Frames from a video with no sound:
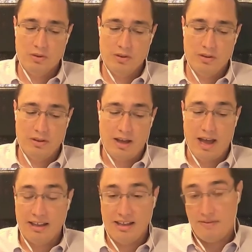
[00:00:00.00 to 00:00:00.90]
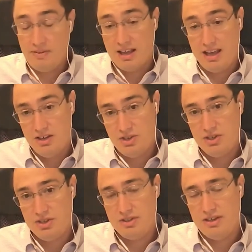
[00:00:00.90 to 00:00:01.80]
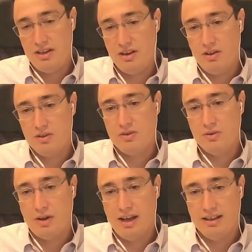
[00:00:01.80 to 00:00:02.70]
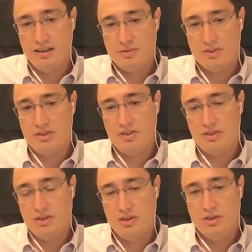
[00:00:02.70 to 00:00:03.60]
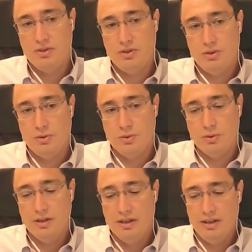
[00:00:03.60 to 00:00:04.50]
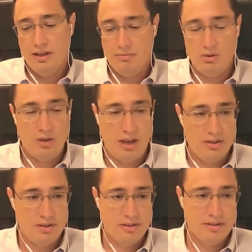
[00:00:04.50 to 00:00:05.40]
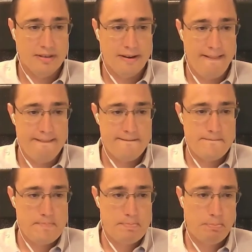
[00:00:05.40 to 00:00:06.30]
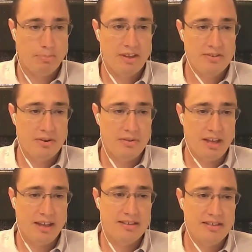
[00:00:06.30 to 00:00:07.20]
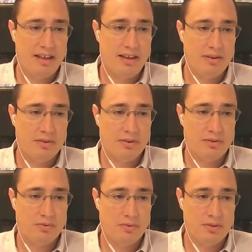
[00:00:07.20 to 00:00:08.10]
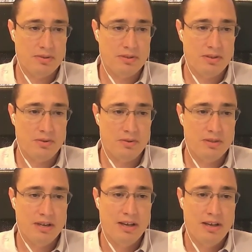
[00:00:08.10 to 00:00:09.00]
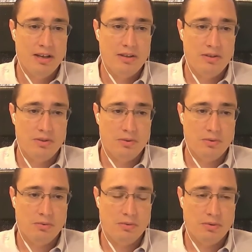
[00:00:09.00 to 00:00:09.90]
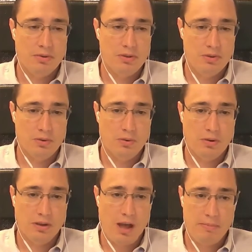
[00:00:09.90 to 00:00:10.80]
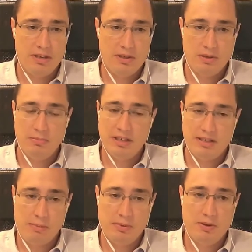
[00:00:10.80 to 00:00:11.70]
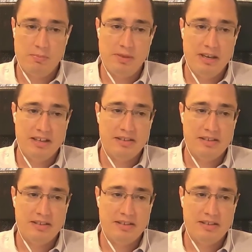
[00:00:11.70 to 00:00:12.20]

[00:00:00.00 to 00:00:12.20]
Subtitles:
highly efficacious and also highly resistant to mutations. So the LSA was used to do competition-based epitope binning.